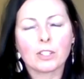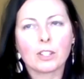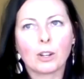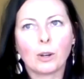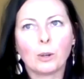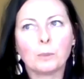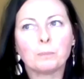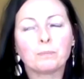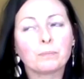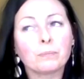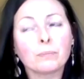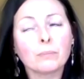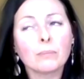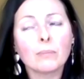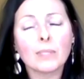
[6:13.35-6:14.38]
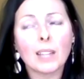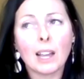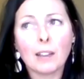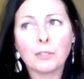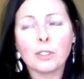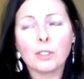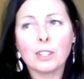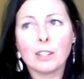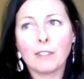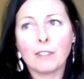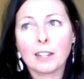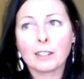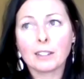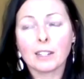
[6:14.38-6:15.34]
So after the
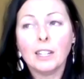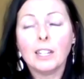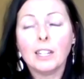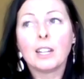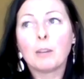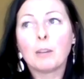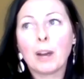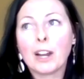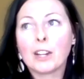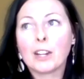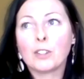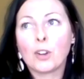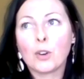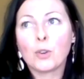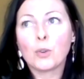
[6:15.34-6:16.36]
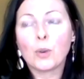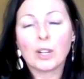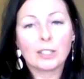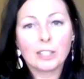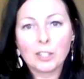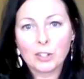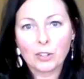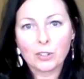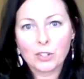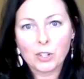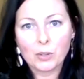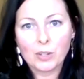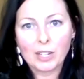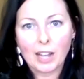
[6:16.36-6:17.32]
event, my no quickly turned
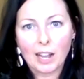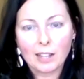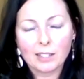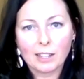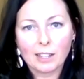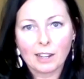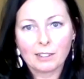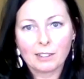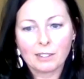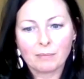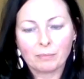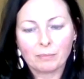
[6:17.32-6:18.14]
to a yes. I